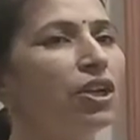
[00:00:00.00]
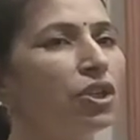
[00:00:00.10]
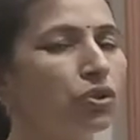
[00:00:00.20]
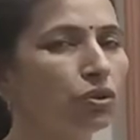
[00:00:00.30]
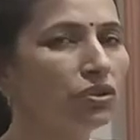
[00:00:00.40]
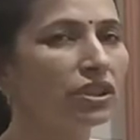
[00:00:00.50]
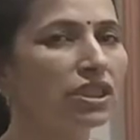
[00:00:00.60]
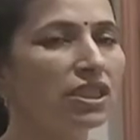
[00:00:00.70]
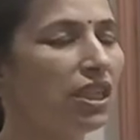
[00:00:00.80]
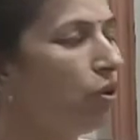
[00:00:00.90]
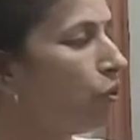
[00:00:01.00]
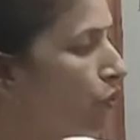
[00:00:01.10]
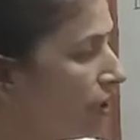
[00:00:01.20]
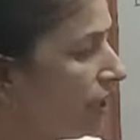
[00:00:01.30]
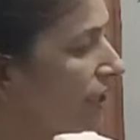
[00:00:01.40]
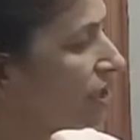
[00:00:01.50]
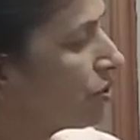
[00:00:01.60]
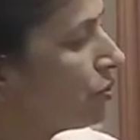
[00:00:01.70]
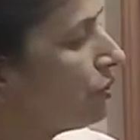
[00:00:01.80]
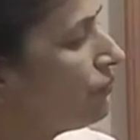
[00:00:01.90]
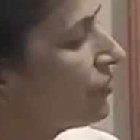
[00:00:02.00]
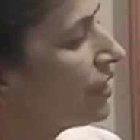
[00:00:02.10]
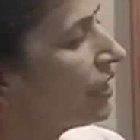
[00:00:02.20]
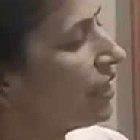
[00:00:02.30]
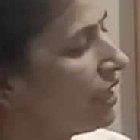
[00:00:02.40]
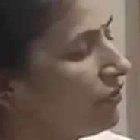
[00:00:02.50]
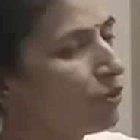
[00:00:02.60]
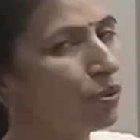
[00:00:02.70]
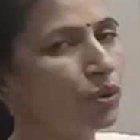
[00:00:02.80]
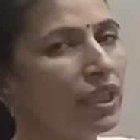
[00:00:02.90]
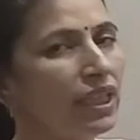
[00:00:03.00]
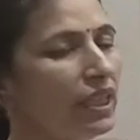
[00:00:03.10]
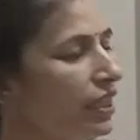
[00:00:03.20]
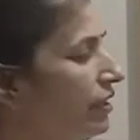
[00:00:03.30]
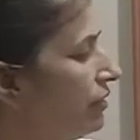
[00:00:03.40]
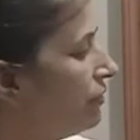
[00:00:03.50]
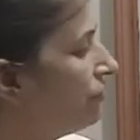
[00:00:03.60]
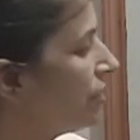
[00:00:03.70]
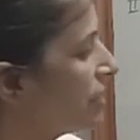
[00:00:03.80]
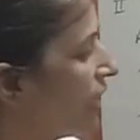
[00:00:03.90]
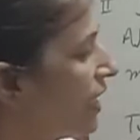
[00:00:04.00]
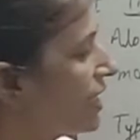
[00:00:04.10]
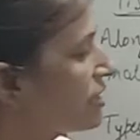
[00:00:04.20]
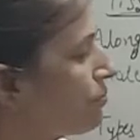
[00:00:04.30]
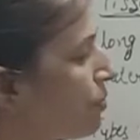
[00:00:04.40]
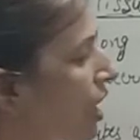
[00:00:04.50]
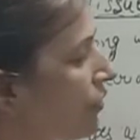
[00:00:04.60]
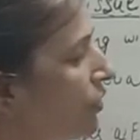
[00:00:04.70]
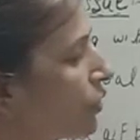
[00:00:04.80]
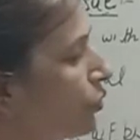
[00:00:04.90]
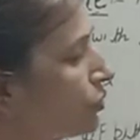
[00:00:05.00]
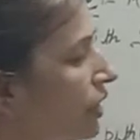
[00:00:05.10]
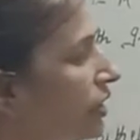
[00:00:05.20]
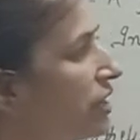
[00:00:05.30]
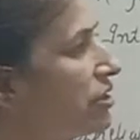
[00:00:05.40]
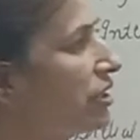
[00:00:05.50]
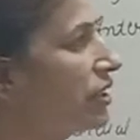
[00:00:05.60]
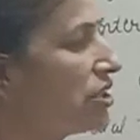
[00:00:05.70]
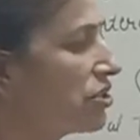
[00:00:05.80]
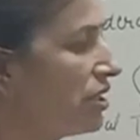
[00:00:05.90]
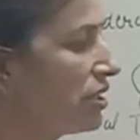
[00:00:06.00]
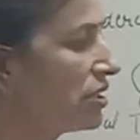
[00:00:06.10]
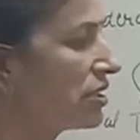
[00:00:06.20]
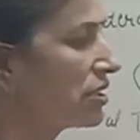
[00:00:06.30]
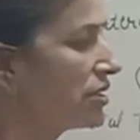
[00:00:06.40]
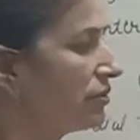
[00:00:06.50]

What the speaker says: So this is the only tissue in our body which has power of the regenerations.